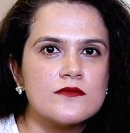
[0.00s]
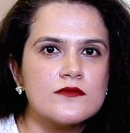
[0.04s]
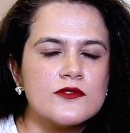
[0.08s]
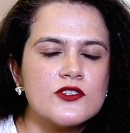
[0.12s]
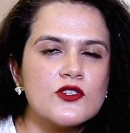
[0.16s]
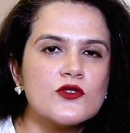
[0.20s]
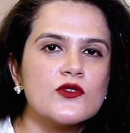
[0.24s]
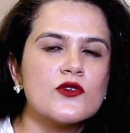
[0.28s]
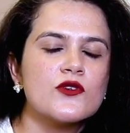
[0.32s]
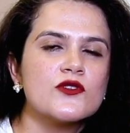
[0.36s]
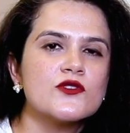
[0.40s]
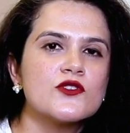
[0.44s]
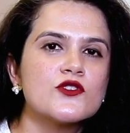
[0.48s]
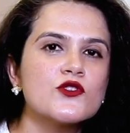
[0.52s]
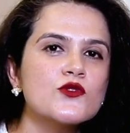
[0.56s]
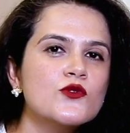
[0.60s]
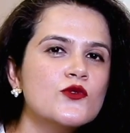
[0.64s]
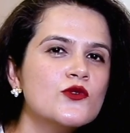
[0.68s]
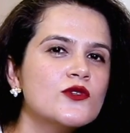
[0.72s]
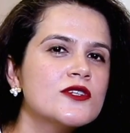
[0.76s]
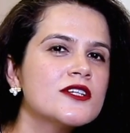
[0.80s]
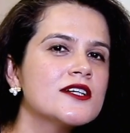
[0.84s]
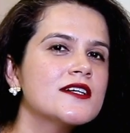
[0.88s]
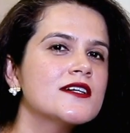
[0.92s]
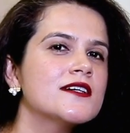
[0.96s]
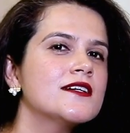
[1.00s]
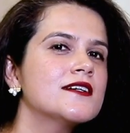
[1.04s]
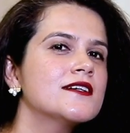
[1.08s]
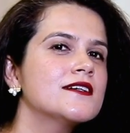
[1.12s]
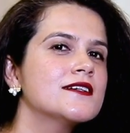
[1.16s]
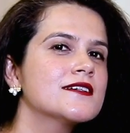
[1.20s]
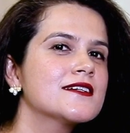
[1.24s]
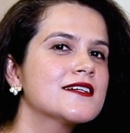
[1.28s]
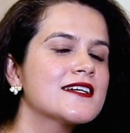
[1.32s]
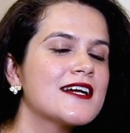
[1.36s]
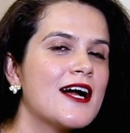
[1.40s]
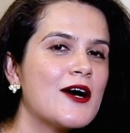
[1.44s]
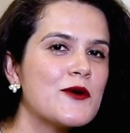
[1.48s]
you know, do
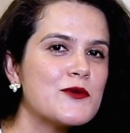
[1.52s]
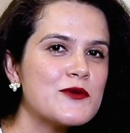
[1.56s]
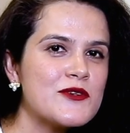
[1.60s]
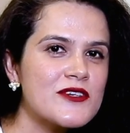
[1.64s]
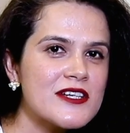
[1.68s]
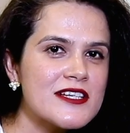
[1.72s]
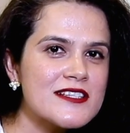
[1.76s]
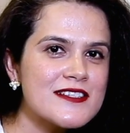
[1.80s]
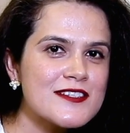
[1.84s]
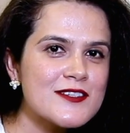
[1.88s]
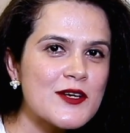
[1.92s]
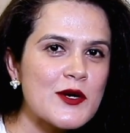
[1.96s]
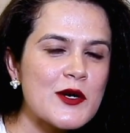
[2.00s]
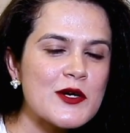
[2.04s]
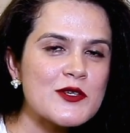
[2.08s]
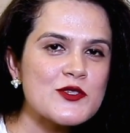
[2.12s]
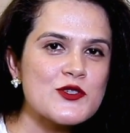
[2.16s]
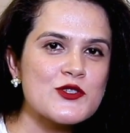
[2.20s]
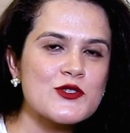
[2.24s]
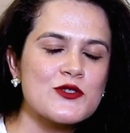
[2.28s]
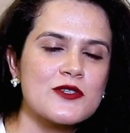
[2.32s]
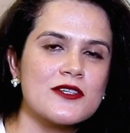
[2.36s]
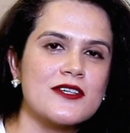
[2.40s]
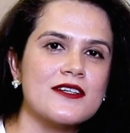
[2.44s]
the ground research